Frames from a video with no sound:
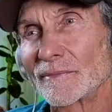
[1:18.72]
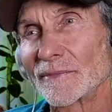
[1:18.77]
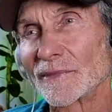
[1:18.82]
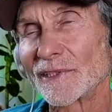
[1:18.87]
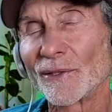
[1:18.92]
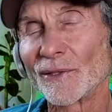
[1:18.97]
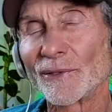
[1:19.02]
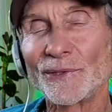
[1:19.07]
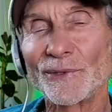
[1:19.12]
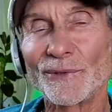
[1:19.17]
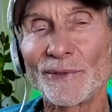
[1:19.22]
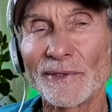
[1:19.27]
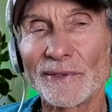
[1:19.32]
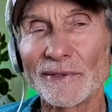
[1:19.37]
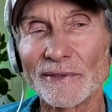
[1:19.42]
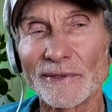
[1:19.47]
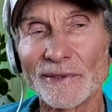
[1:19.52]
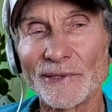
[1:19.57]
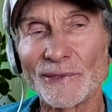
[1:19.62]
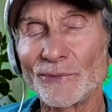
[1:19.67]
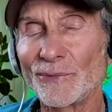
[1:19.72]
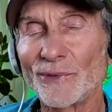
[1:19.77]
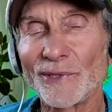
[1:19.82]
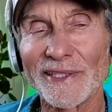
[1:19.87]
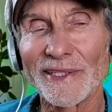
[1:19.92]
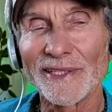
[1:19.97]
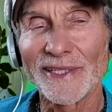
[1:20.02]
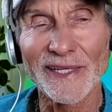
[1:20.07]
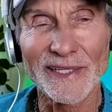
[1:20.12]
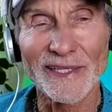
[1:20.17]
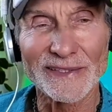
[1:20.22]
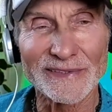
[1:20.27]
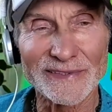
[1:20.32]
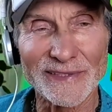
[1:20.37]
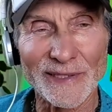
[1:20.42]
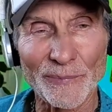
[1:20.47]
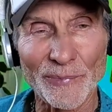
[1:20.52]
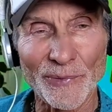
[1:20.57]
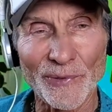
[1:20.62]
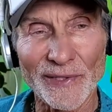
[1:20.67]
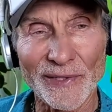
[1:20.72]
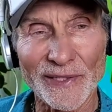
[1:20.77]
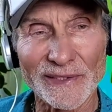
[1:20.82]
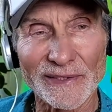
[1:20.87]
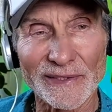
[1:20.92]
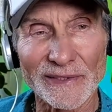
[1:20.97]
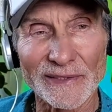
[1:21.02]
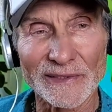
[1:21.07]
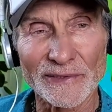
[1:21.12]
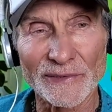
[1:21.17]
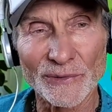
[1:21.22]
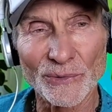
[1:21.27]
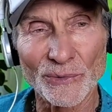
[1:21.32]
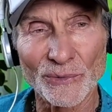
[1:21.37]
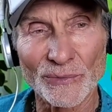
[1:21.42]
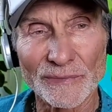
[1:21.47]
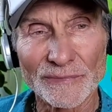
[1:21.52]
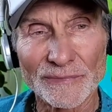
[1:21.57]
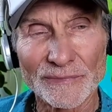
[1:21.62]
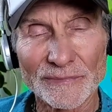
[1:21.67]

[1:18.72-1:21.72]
So you really can't separate the two.